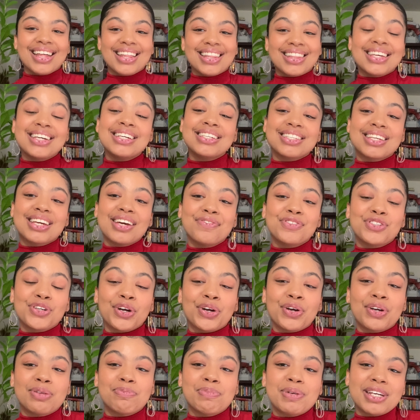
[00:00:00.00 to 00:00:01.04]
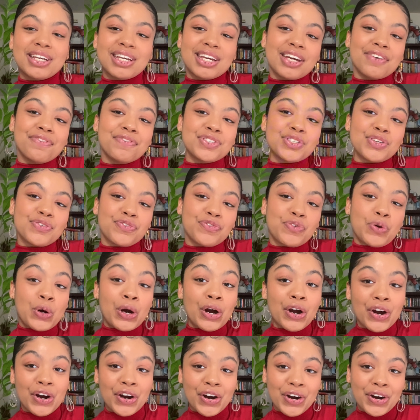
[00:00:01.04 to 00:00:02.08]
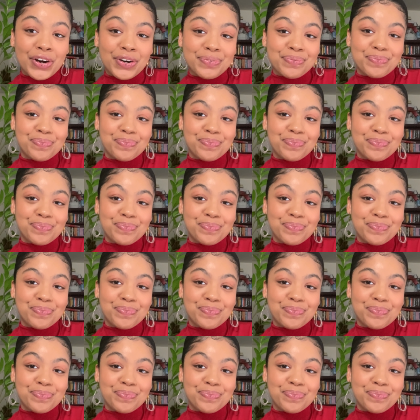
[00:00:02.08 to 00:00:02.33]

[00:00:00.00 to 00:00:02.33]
These gifts are gonna be gifts for her.